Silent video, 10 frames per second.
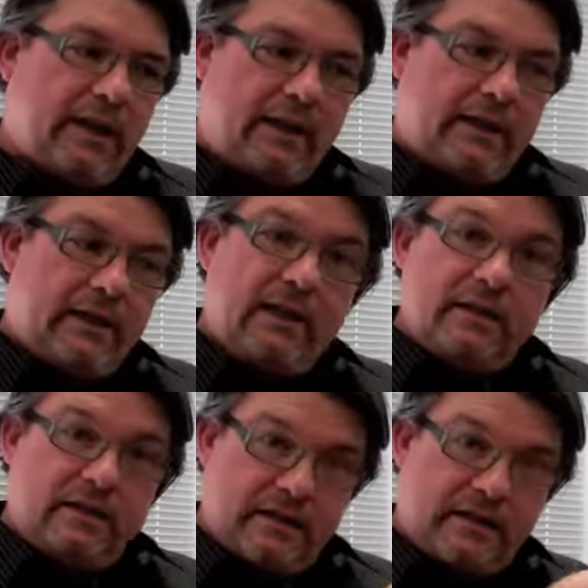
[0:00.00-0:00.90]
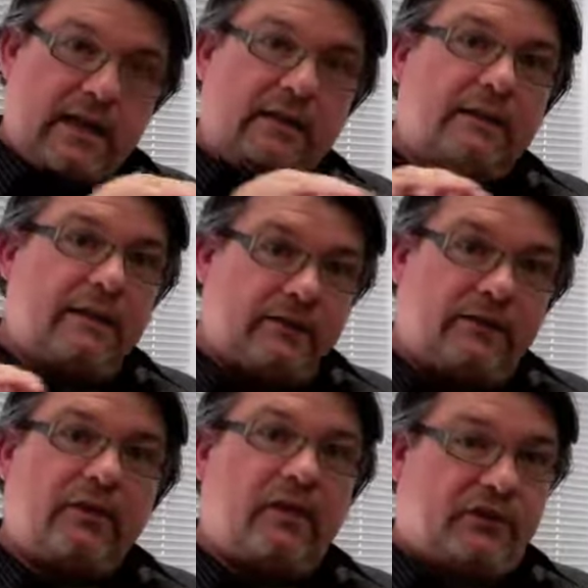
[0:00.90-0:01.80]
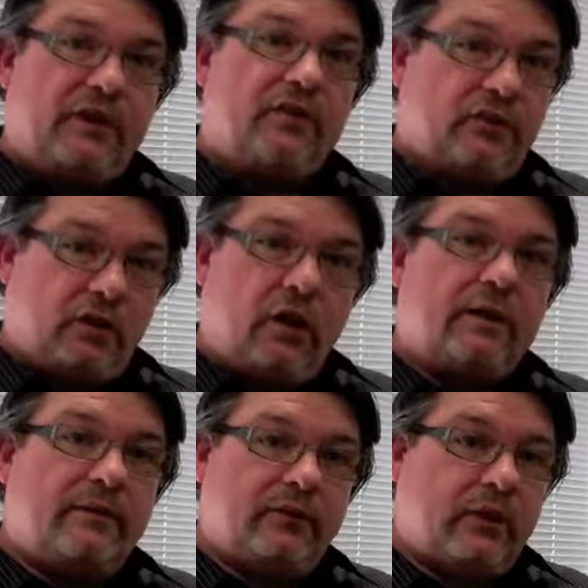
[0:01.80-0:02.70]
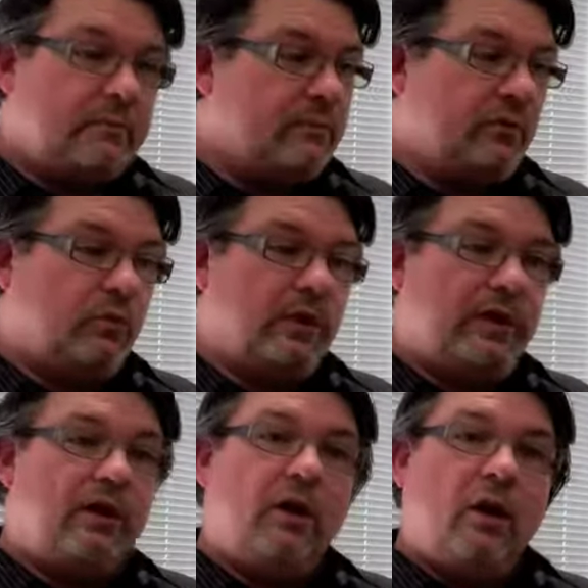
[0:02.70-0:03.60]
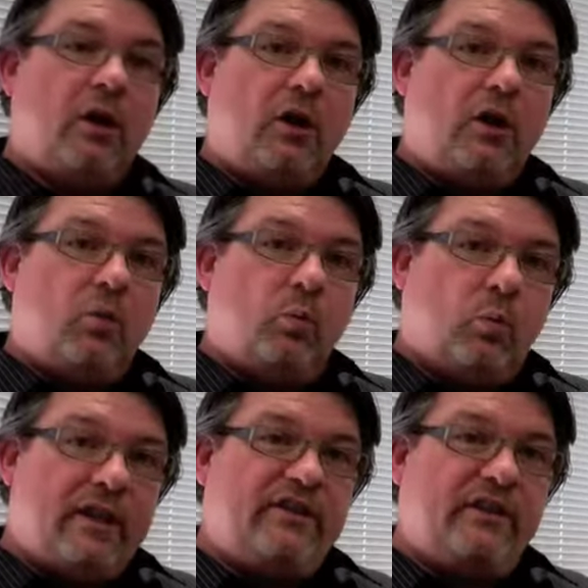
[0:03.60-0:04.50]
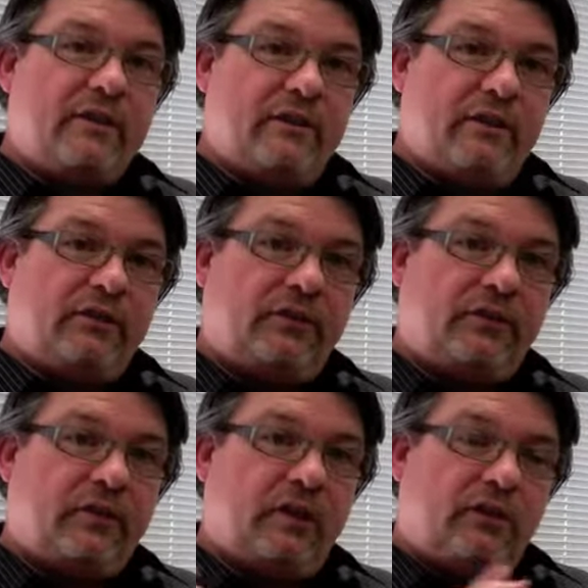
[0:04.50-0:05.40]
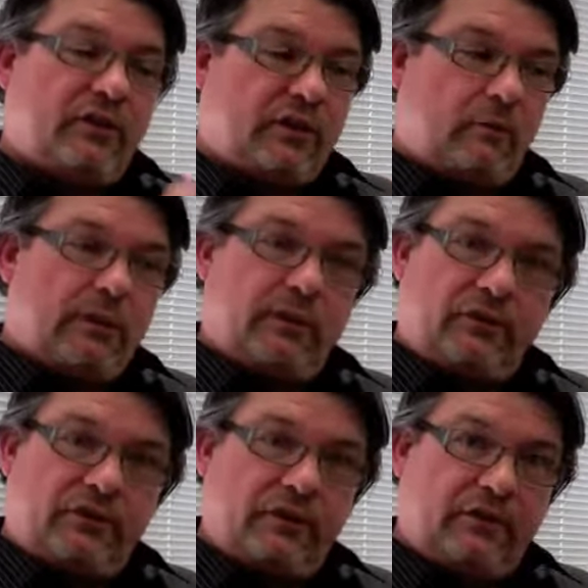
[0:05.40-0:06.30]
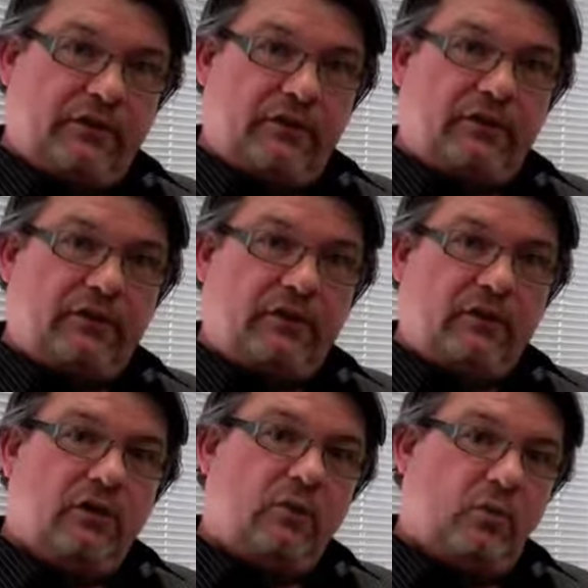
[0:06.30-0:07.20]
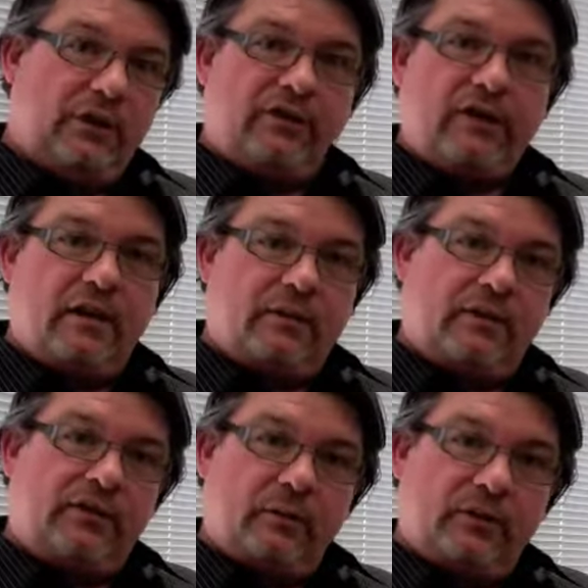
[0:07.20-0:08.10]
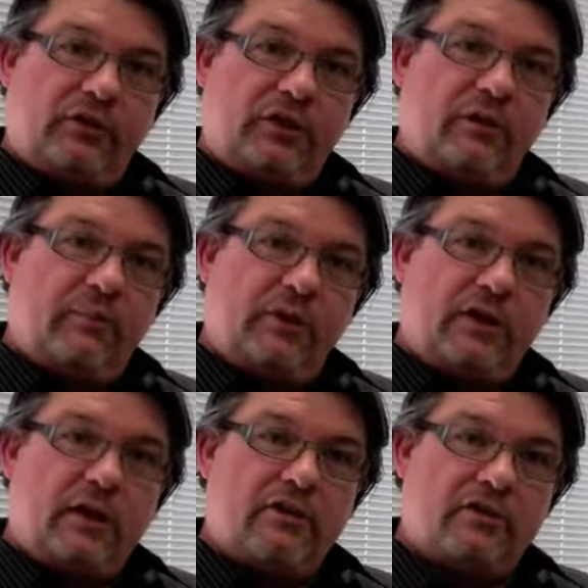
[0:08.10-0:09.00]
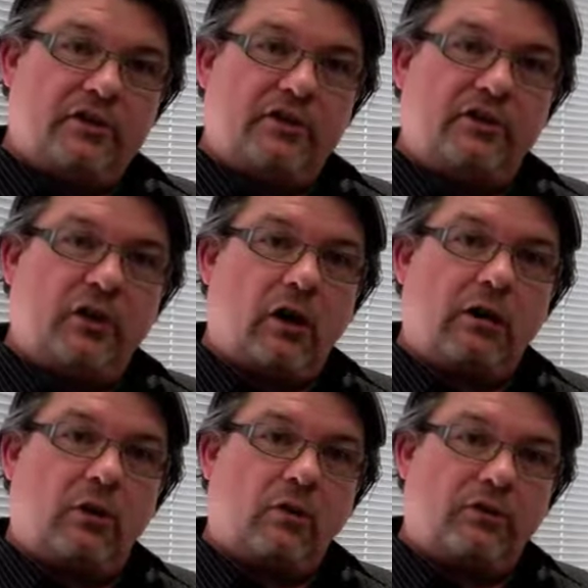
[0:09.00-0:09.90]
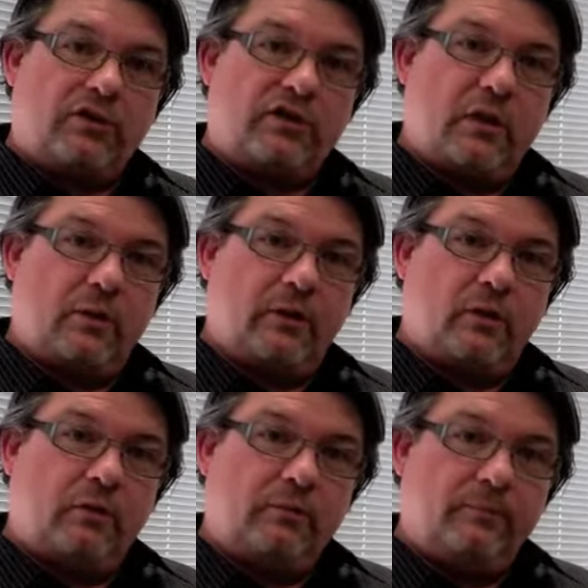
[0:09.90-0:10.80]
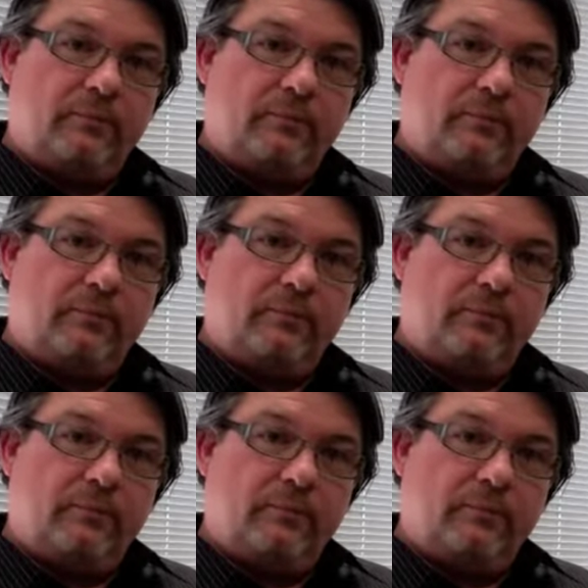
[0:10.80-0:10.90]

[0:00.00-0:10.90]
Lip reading: And it is exactly as I said, it's a line of sight between we said this, someone else says this, we say this, so it's the communication, is the dialogue that's going on.